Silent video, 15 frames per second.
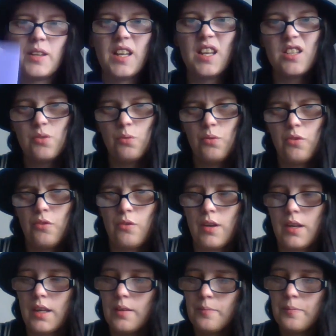would get all
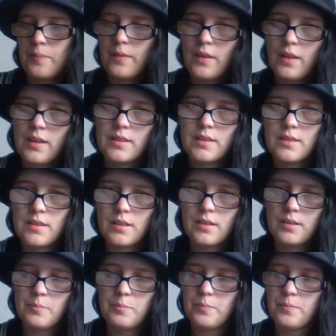three.
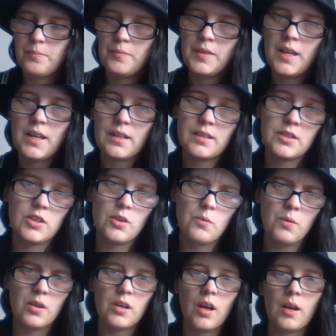The next
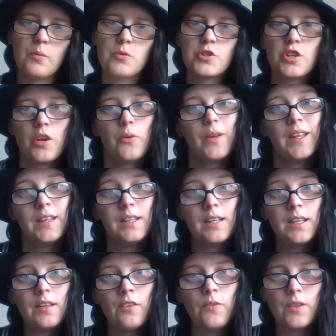cute one I will show you in the
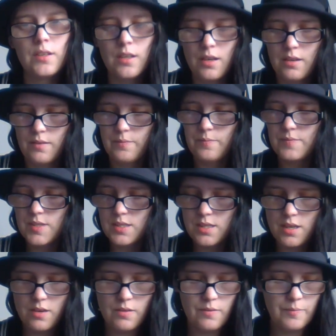next video.
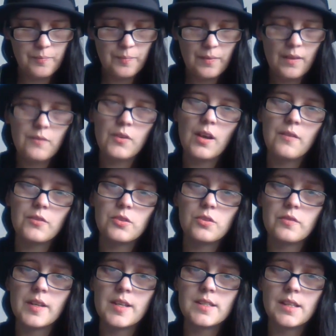So, if you haven't
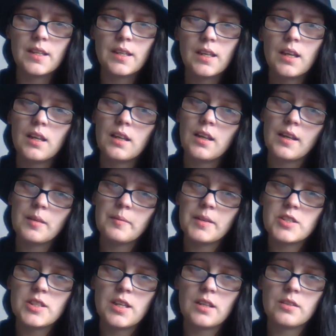already, like
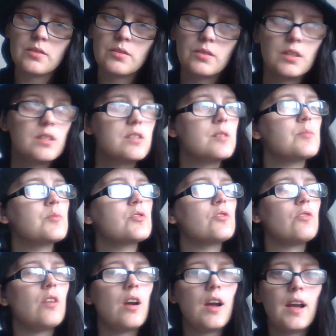my channel,
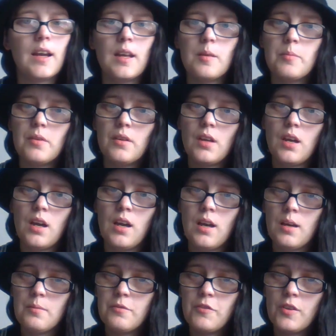subscribe,
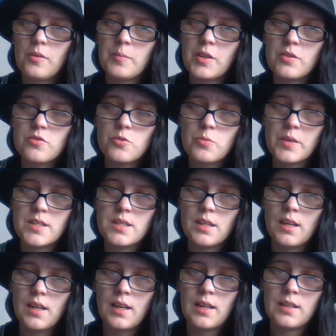follow me on Twitter,
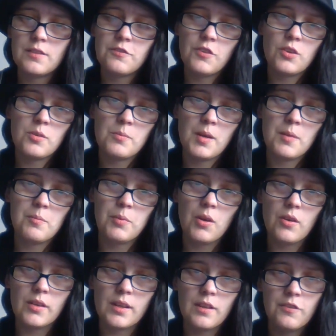and follow my
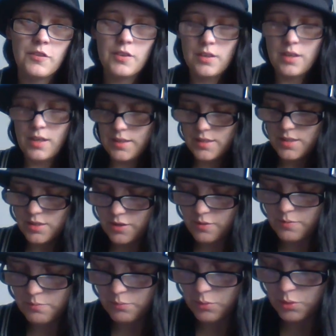blog if you'd like to
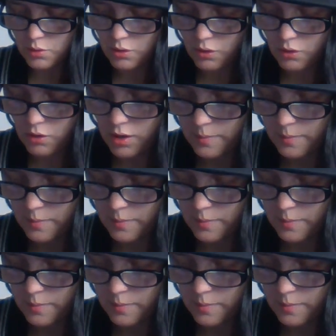know more